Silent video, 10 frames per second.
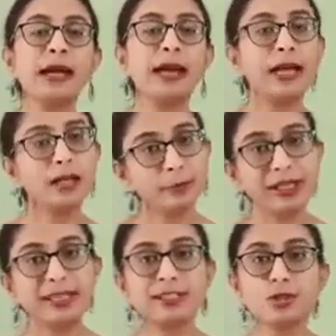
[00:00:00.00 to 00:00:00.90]
and
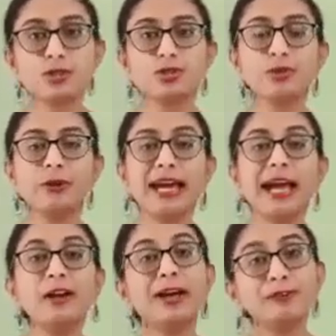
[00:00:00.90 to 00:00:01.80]
BSc also, we
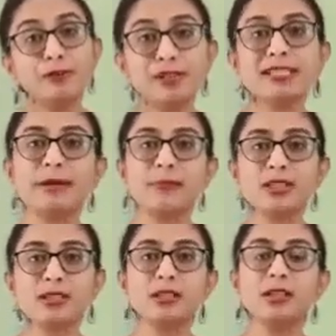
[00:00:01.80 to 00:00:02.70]
had one full
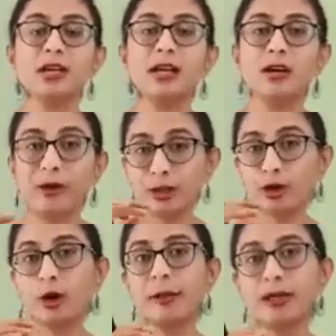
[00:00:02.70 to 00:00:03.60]
semester, one
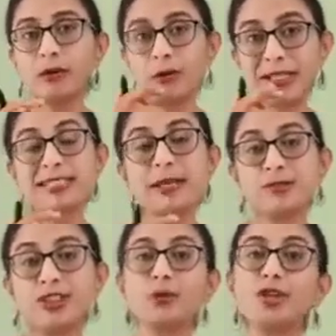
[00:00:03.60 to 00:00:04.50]
topic, one
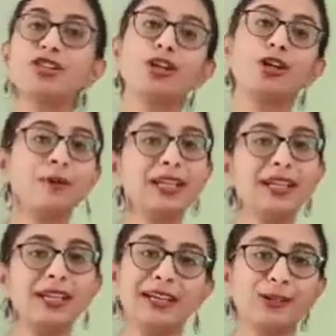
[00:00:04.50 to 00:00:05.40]
subject was recombinant
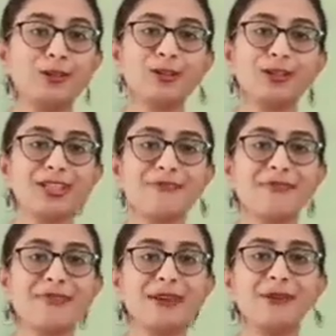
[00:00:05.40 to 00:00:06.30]
DNA technology.
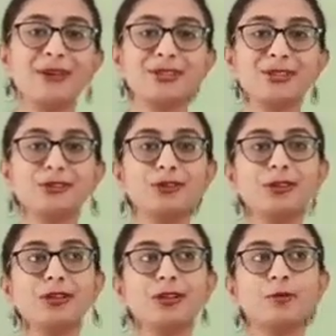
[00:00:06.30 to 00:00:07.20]
Okay, so
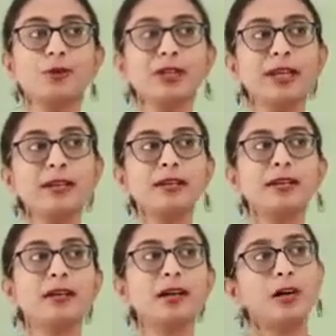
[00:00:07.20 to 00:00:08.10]
for more than
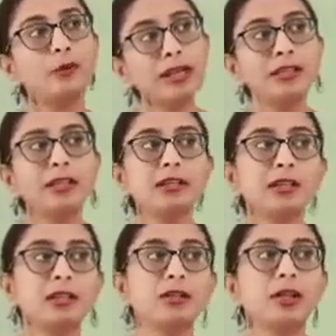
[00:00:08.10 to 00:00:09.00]
1
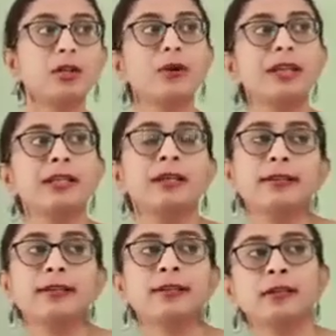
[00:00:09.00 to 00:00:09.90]
year, 1 year
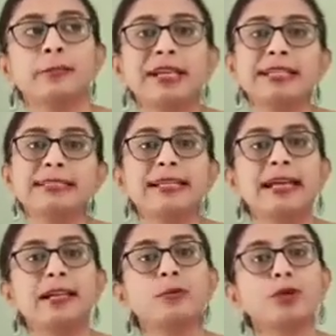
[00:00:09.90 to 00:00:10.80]
in BSc
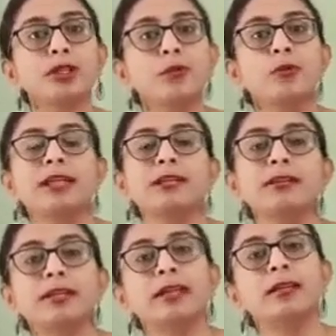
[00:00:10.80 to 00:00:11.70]
and more than 1 year
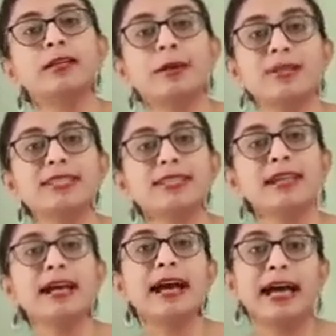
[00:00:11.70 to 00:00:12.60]
in MSc,
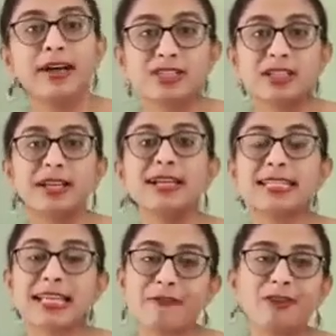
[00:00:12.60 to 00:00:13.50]
I have studied
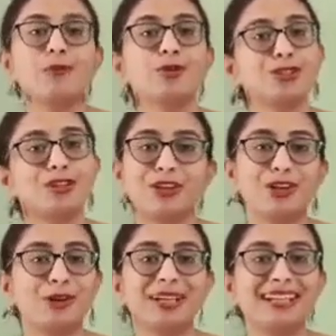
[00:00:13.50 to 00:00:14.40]
several books on
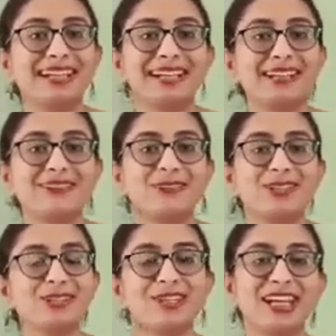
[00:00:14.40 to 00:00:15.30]
recombinant DNA technology
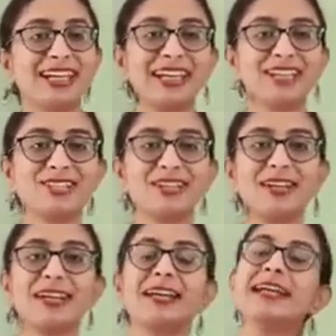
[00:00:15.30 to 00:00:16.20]
or genetic
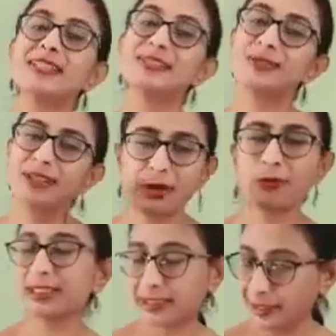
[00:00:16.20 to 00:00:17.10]
engineering. So there we
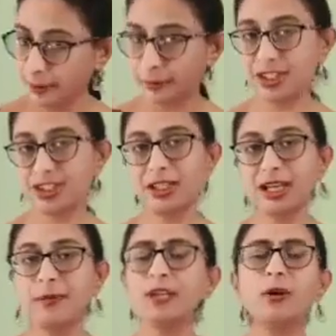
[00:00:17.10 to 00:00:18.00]
study much in
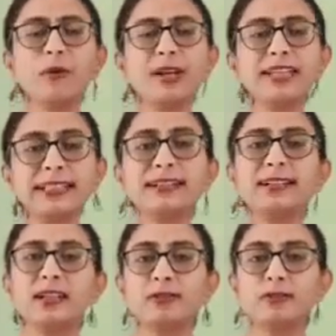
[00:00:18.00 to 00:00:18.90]
depth, whereas
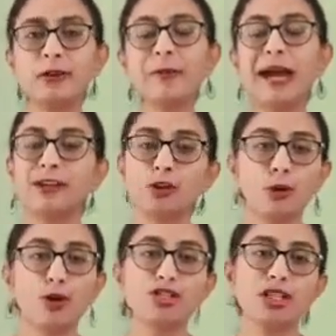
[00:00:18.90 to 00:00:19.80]
here from
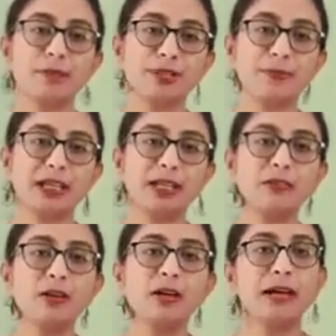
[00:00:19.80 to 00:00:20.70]
anthropological
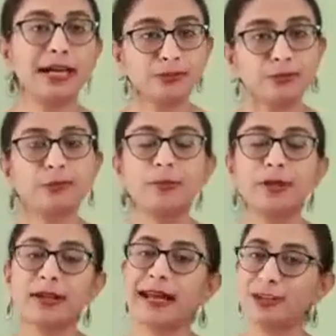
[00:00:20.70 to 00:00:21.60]
perspective, as per our
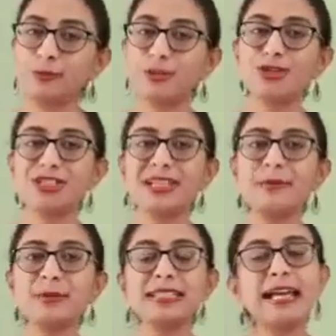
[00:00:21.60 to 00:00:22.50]
anthropology
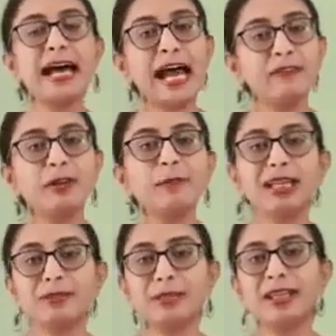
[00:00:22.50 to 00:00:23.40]
syllabus, I will be
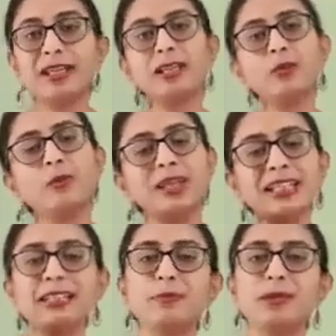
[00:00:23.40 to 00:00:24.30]
explaining it in very
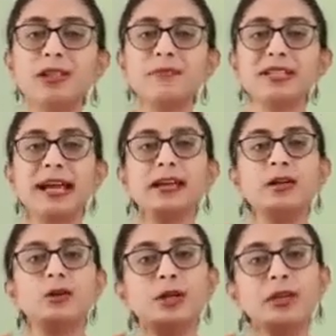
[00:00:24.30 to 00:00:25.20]
simple terms and
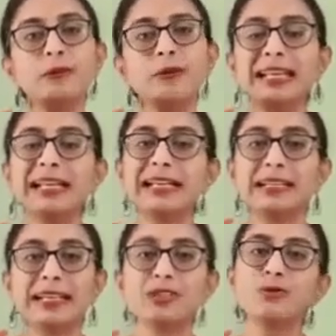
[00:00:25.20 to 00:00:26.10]
only very little
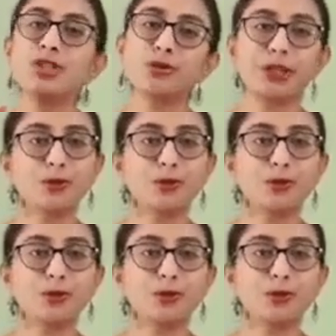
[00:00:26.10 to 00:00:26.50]
things which you need to